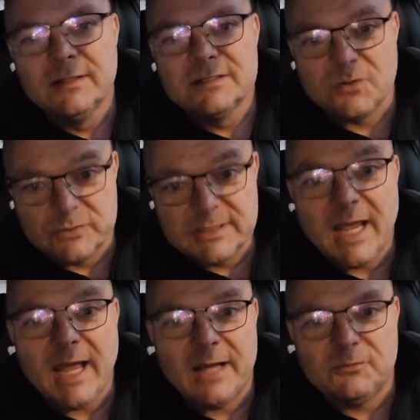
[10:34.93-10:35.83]
So
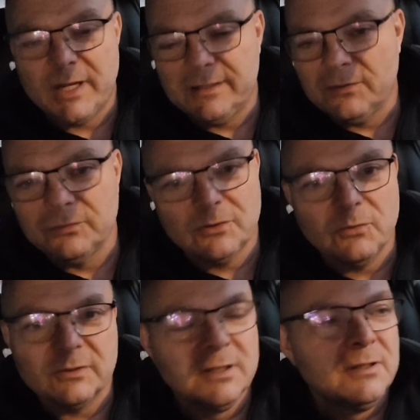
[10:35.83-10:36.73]
stay hydrated. Don't,
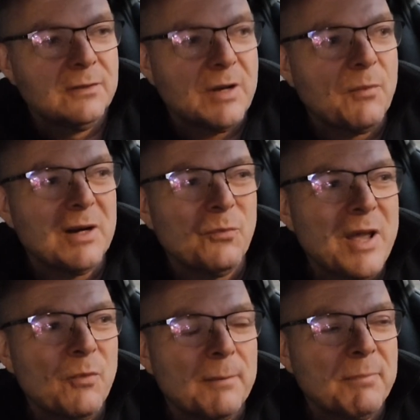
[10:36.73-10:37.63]
well, I want to
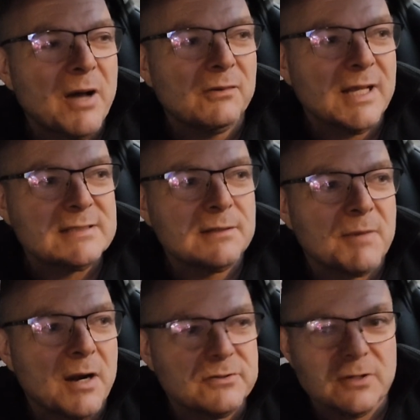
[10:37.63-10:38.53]
weigh 1 pound less tomorrow,